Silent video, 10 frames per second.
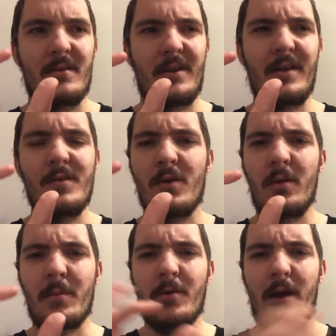I guess you'd call
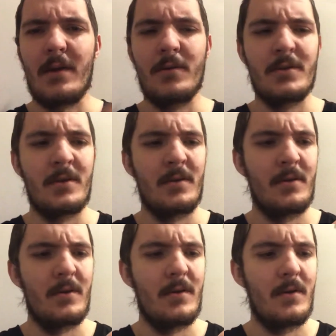them crackers
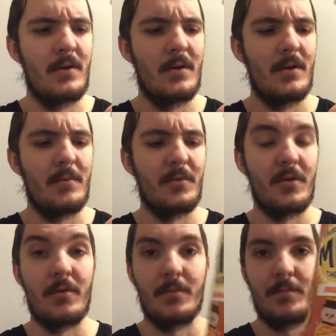but
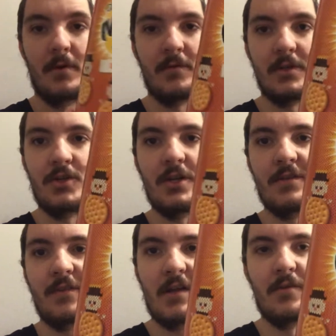they're obviously cheese
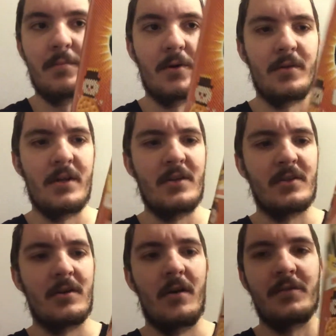flavored. But
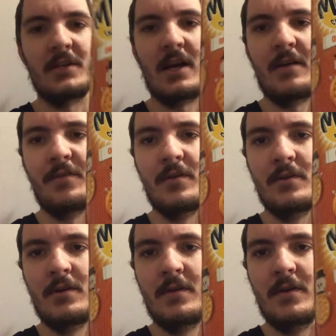these obviously have
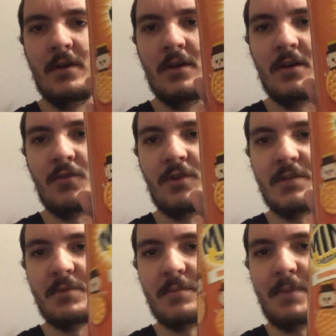
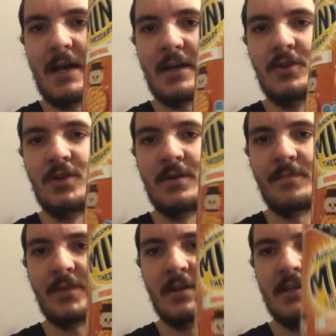Christmas packaging,
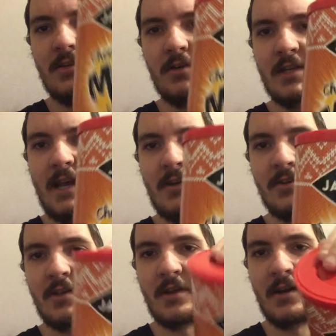and these containers
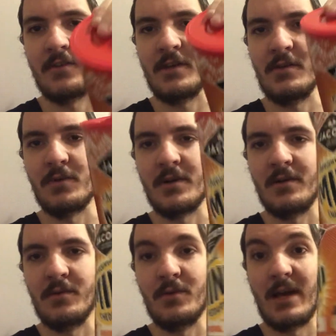are the kind of thing you would,
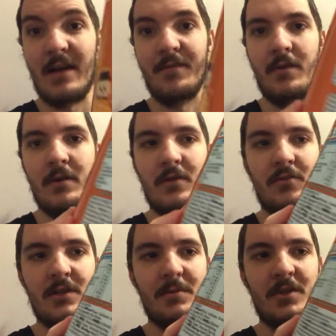you would have at
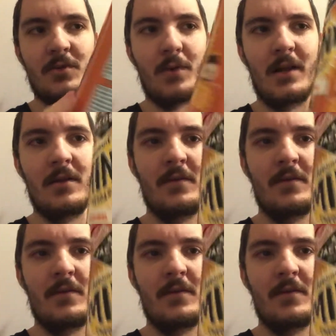Christmas as well.